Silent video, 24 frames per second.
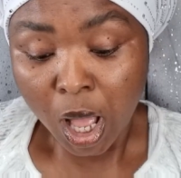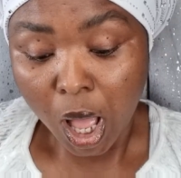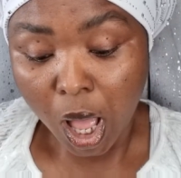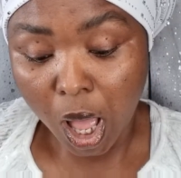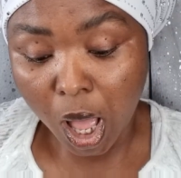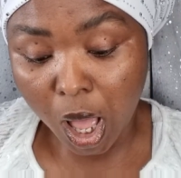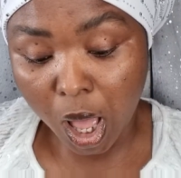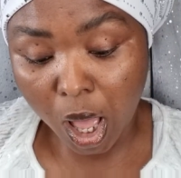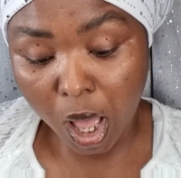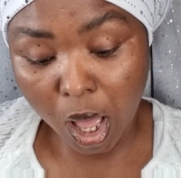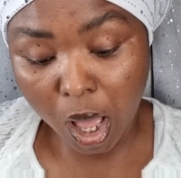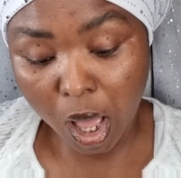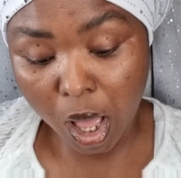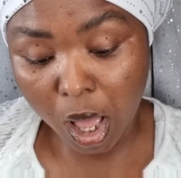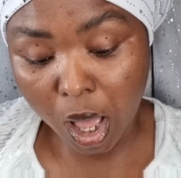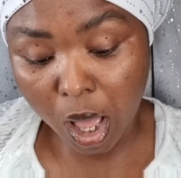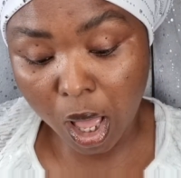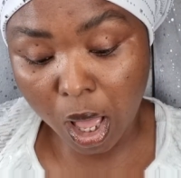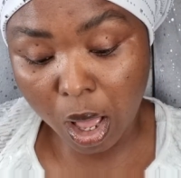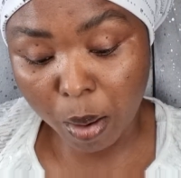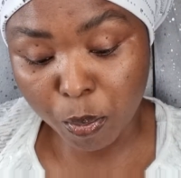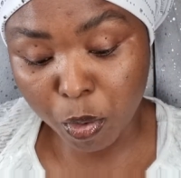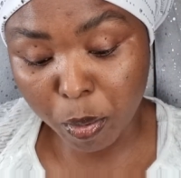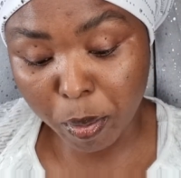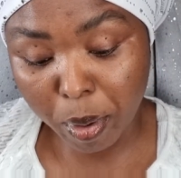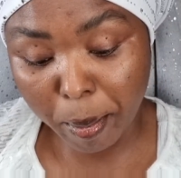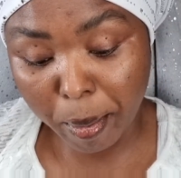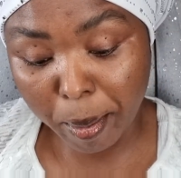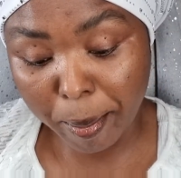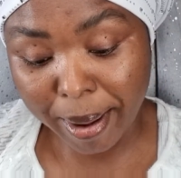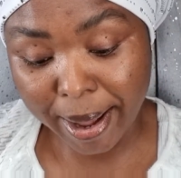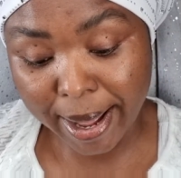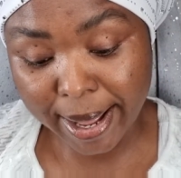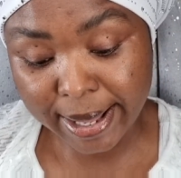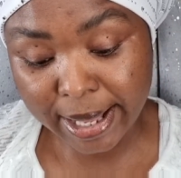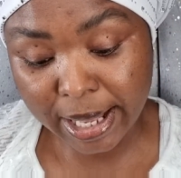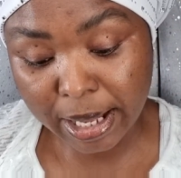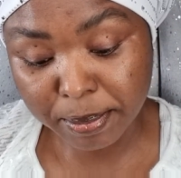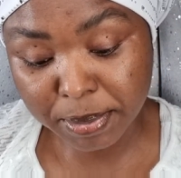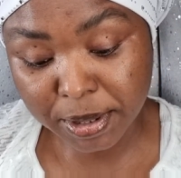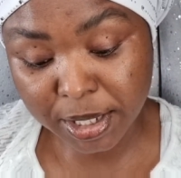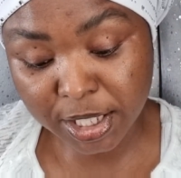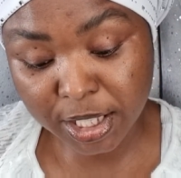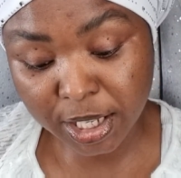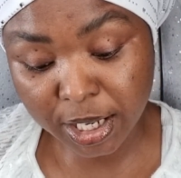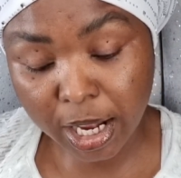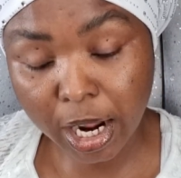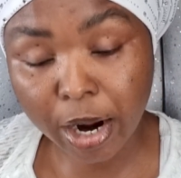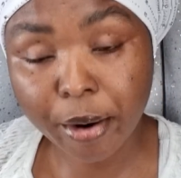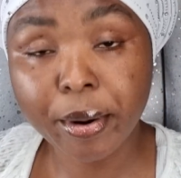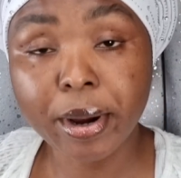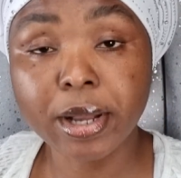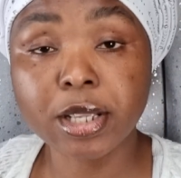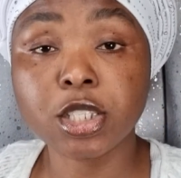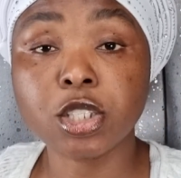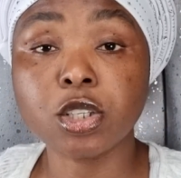Remember, my name is Sister Kerry-Ann,